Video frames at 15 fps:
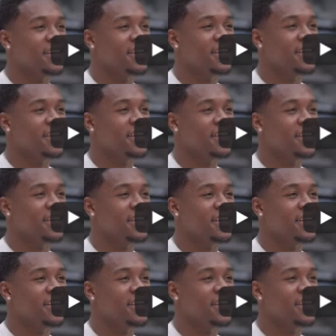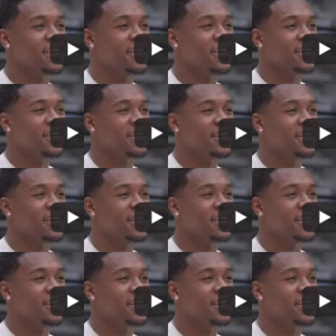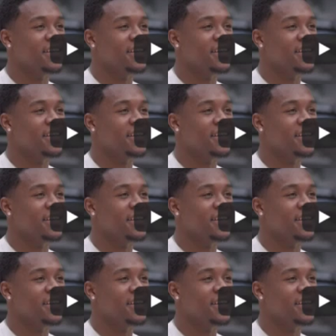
Nothing is said.